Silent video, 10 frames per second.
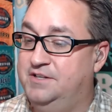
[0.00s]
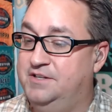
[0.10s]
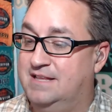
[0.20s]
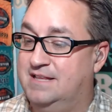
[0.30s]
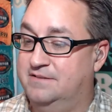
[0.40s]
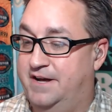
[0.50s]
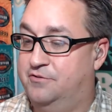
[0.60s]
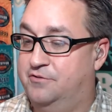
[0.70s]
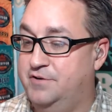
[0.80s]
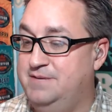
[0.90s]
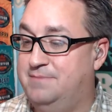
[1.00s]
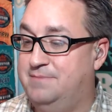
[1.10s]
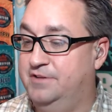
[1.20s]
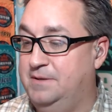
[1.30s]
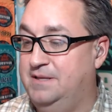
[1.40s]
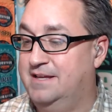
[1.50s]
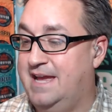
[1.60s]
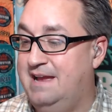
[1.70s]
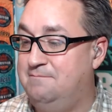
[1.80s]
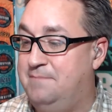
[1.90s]
make the final three by flipping the
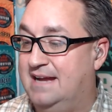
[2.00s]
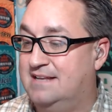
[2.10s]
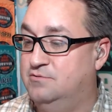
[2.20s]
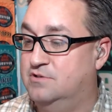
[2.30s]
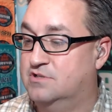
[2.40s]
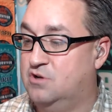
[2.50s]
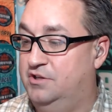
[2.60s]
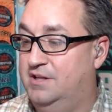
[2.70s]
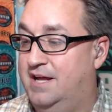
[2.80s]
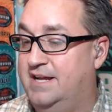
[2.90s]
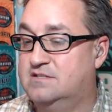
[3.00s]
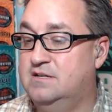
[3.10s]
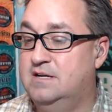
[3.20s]
game back to his old alliance,